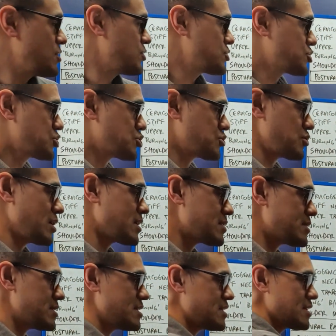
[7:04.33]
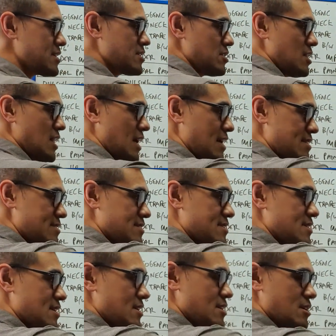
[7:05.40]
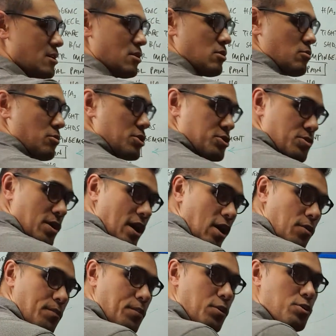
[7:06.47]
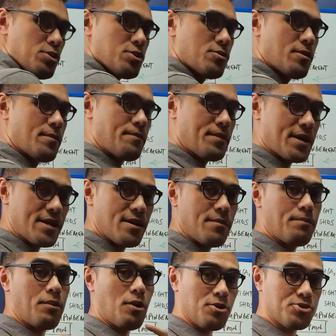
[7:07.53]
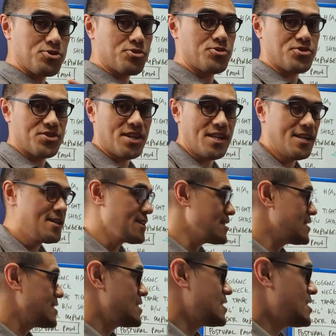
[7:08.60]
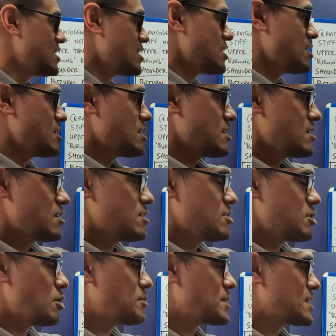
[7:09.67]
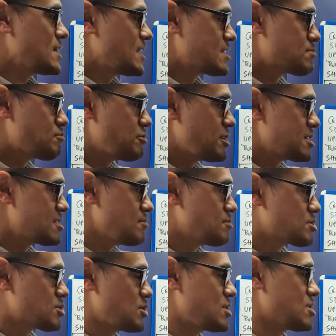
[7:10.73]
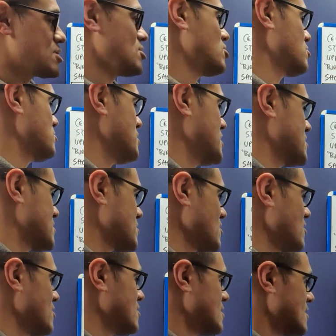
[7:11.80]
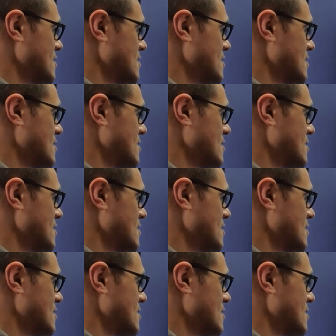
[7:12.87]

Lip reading: strengthening your lats, which will help pull you in better postural setting, there'll be less pressure between the shoulder blades. So,